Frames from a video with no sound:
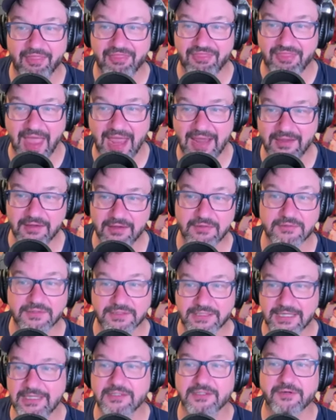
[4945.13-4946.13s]
Thank you,
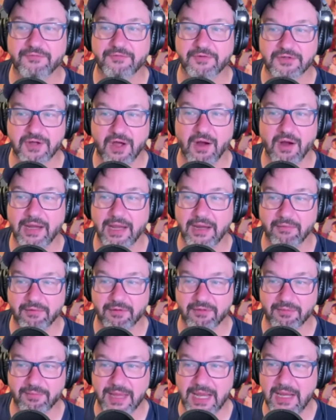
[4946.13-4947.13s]
Cecil, for talking
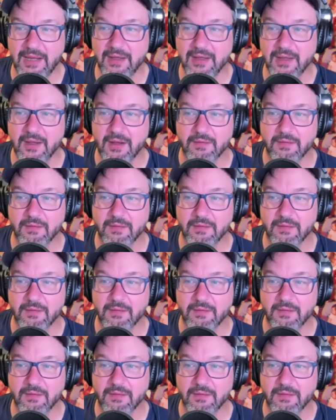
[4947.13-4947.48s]
with me.